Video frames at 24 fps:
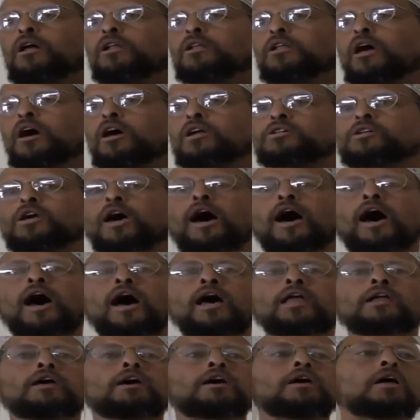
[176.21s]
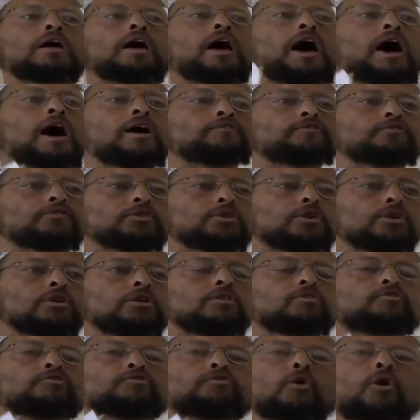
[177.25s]
Allah Ta'ala, after
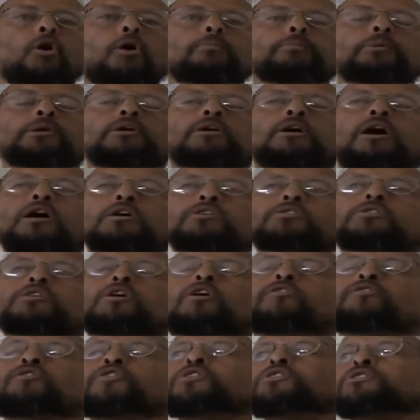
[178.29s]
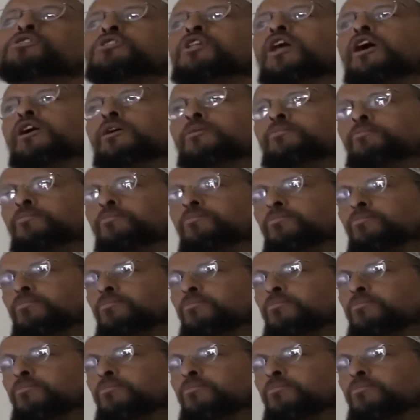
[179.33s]
informing us of His name,